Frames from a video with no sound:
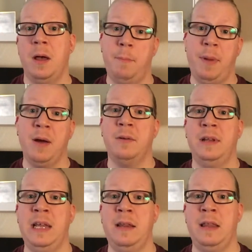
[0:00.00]

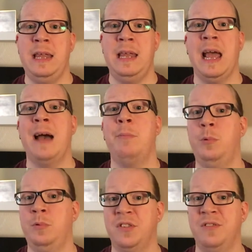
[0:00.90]
Apparently, the
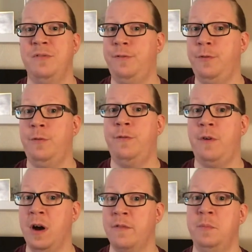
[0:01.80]
apple doesn't fall
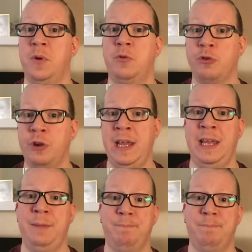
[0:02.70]
far from the tree.